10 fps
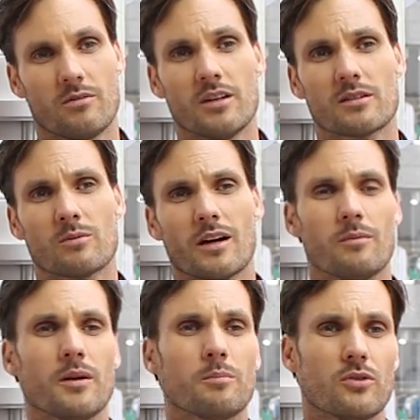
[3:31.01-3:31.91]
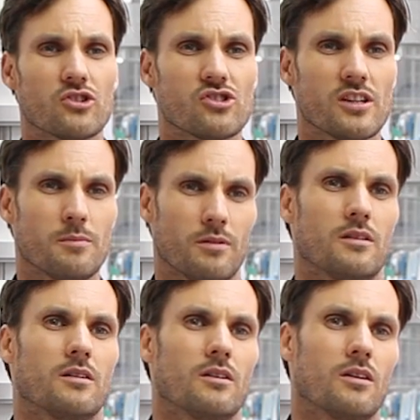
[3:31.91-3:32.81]
The reason why we put a sheep
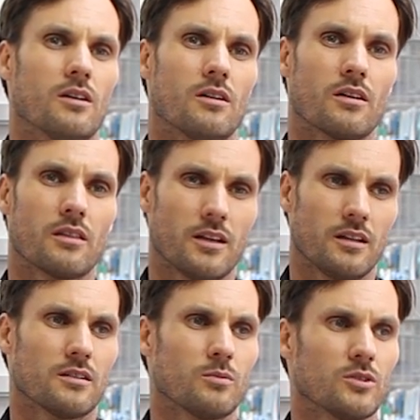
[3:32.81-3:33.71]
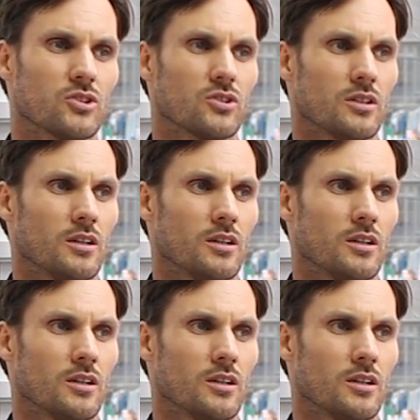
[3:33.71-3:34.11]
on our things was